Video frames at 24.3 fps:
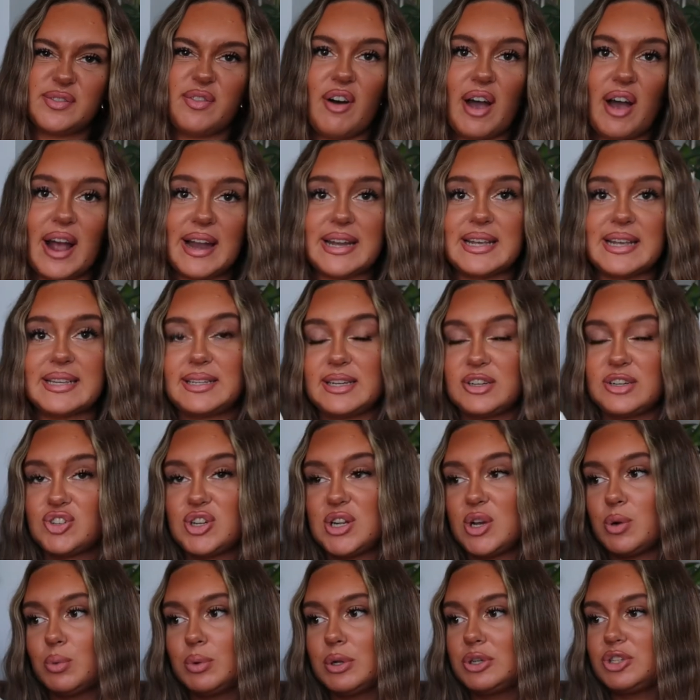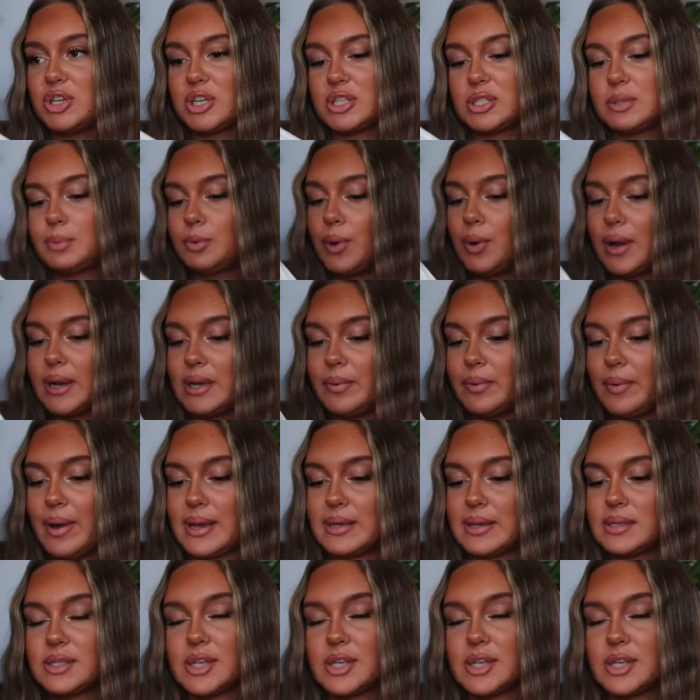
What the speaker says: fine. It's literally all adjustable anyway,